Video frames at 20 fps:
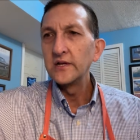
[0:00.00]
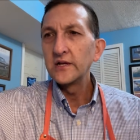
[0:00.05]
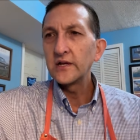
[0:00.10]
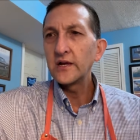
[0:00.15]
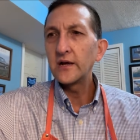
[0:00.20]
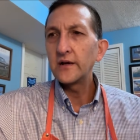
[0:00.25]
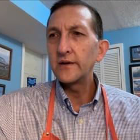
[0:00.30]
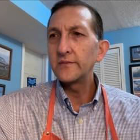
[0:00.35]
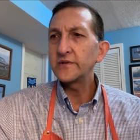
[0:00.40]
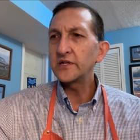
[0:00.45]

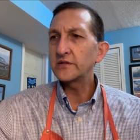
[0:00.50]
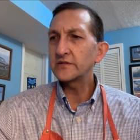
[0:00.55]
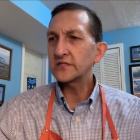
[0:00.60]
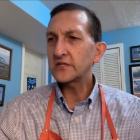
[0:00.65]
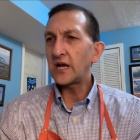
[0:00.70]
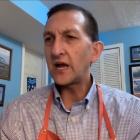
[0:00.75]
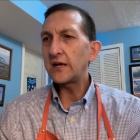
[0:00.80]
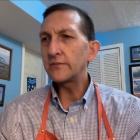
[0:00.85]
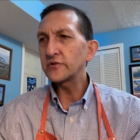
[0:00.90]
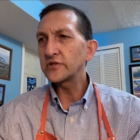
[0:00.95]
Um, you know, the
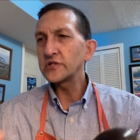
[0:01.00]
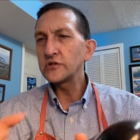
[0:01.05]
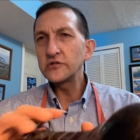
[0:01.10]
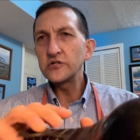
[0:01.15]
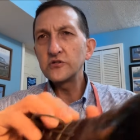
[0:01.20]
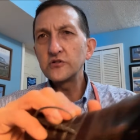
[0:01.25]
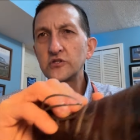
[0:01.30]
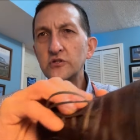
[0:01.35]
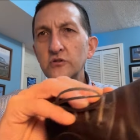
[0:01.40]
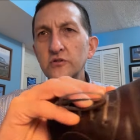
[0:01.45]
Cobbler
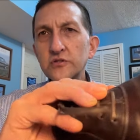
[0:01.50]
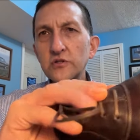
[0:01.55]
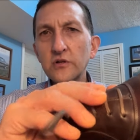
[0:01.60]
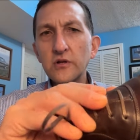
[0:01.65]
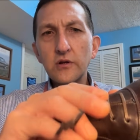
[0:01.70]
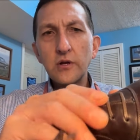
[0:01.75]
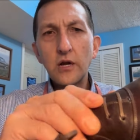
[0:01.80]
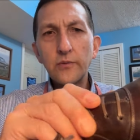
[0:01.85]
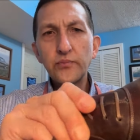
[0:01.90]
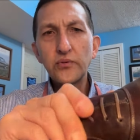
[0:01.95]
Union shoes
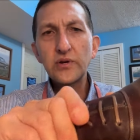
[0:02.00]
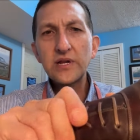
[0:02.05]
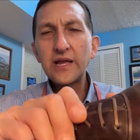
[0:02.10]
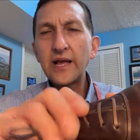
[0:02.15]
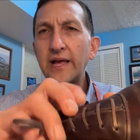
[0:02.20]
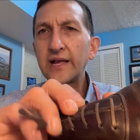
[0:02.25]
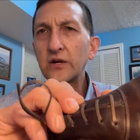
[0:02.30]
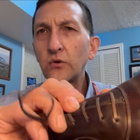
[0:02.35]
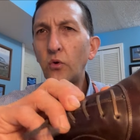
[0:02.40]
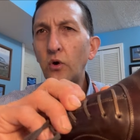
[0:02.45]
are, are pretty
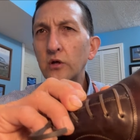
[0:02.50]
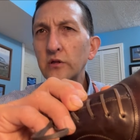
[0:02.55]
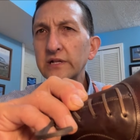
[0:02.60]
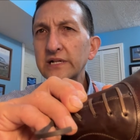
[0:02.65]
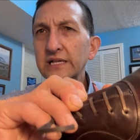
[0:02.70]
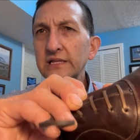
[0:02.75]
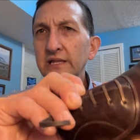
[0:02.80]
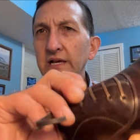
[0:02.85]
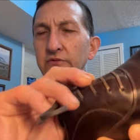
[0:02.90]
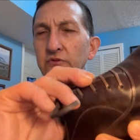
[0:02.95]
high
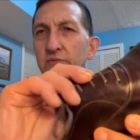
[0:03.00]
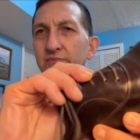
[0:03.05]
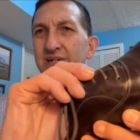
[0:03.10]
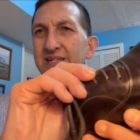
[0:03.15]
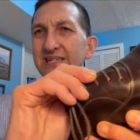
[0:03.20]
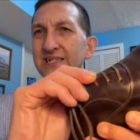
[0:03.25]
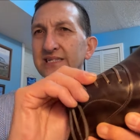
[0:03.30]
quality leather, but